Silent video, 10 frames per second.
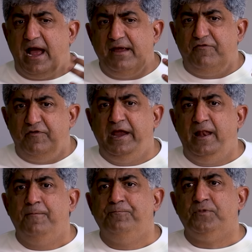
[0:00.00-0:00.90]
I
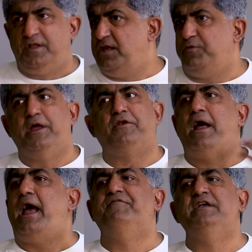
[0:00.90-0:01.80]
feel, since we are
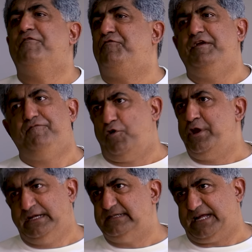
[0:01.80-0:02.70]
having a
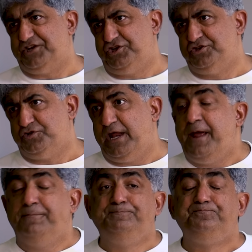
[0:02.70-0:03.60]
free-flowing discussion
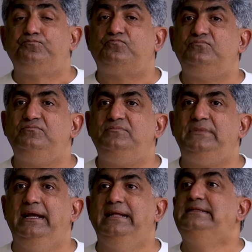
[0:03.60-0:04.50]
today,
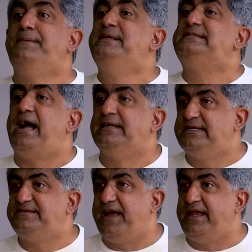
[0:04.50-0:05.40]
the
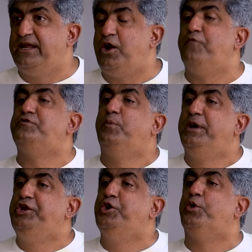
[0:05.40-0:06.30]
misunderstanding of the
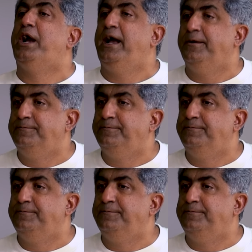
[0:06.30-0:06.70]
word yoga.